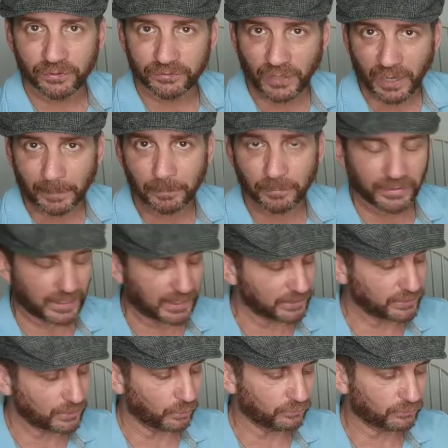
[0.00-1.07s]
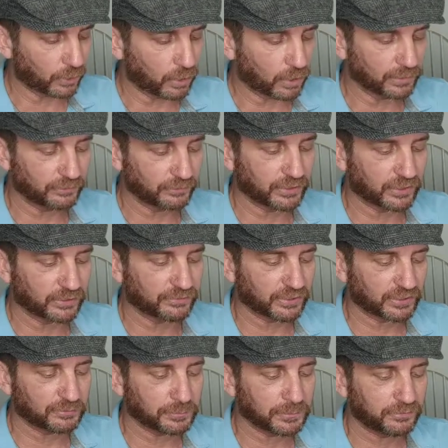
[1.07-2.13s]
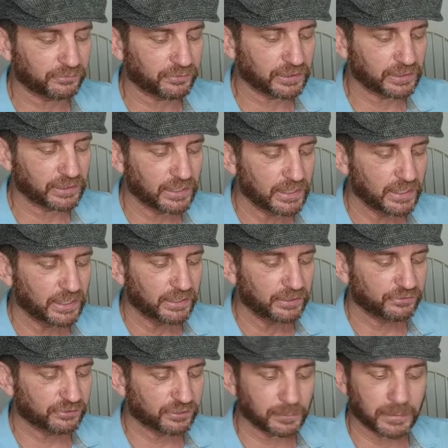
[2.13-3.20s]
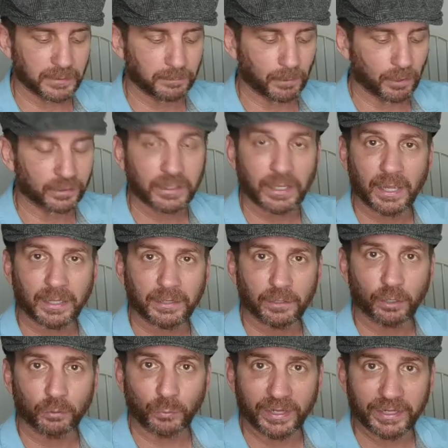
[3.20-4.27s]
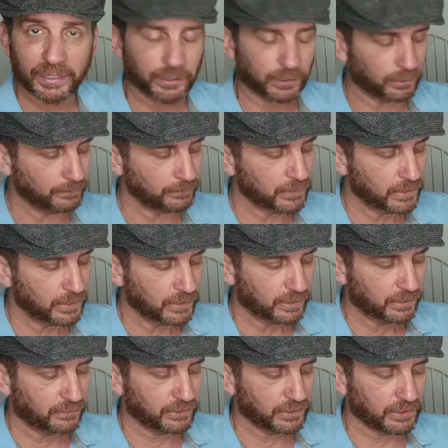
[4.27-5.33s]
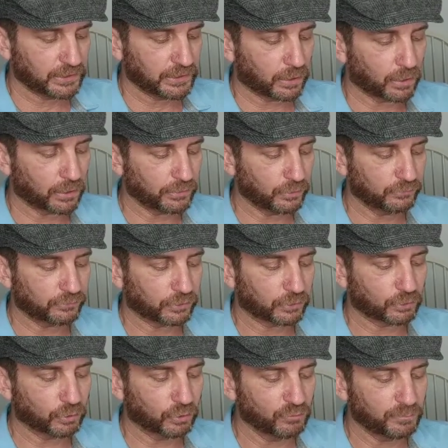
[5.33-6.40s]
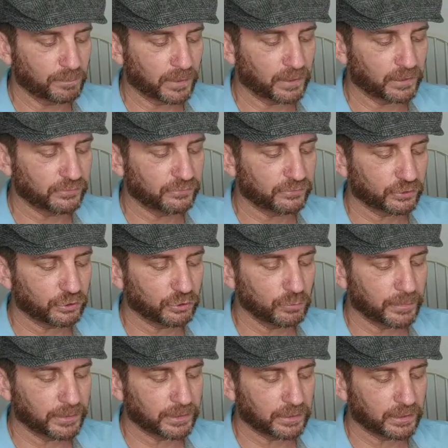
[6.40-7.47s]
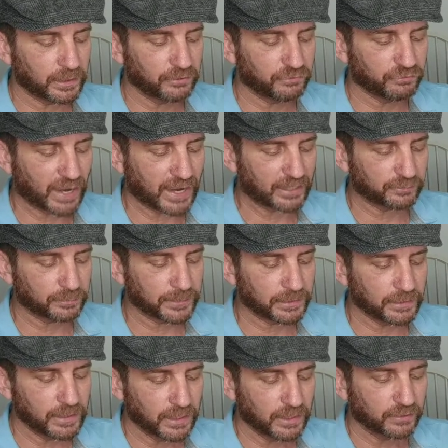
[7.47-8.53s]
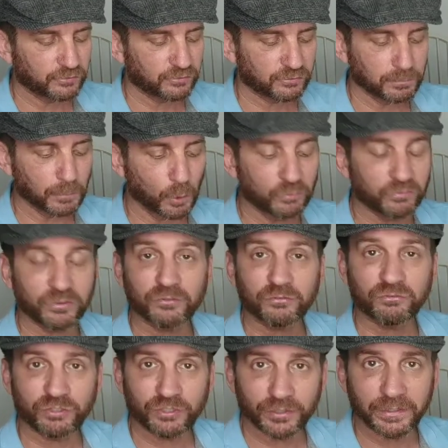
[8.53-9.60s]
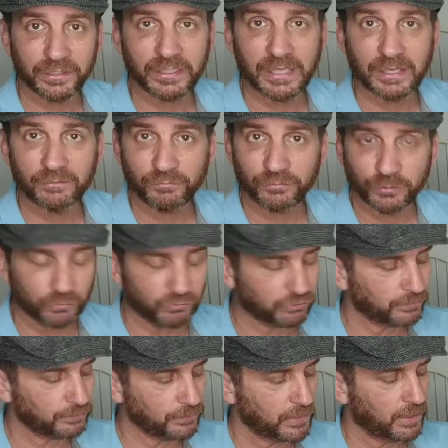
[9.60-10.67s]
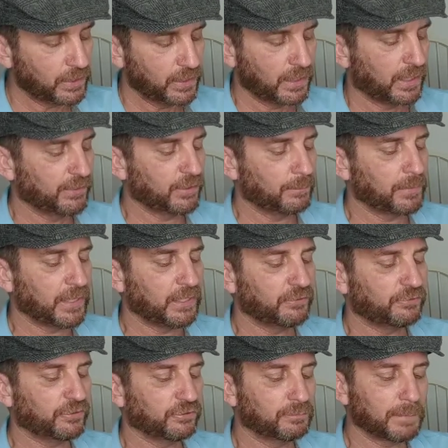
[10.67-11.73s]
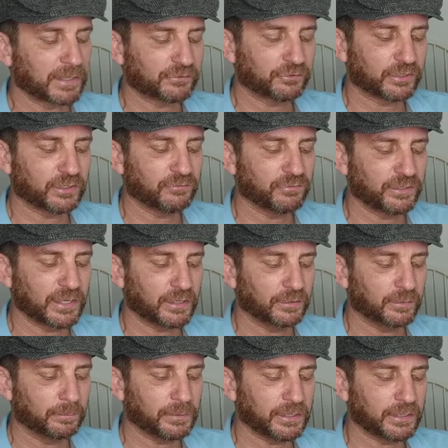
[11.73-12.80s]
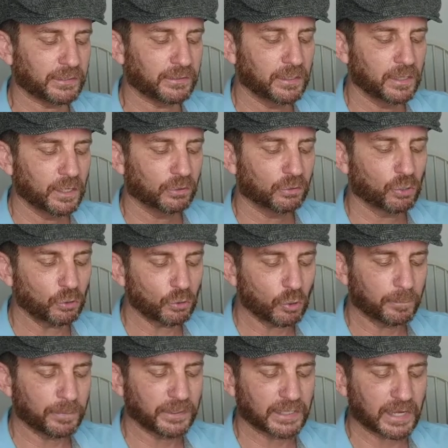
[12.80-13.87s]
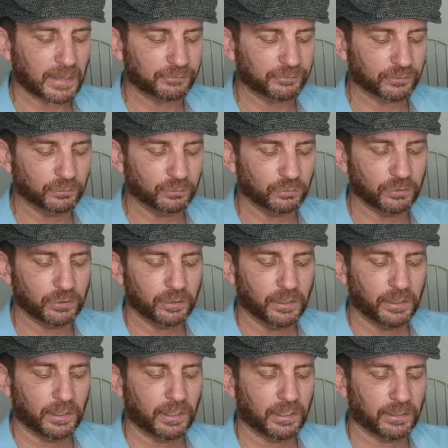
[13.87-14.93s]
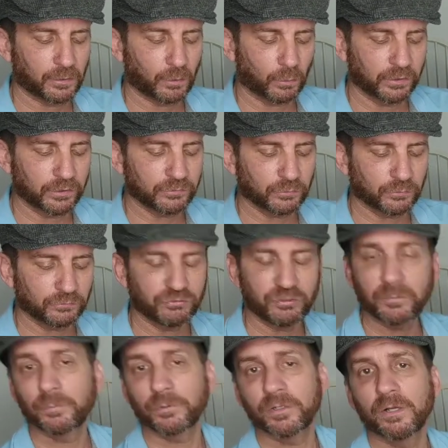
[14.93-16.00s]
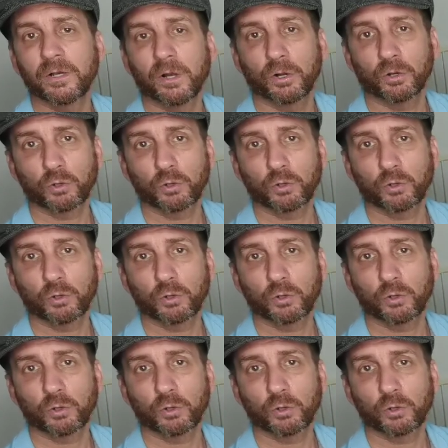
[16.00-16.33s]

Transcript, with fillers: the top, or the head notes, are listed as sesame seed, cinnamon bark, and oregano. The heart notes are clove buds, cumin, jasmine, smoked chili infusion. And the base is Mexican vanilla bean, cocoa bean absolute, and an oriental chypre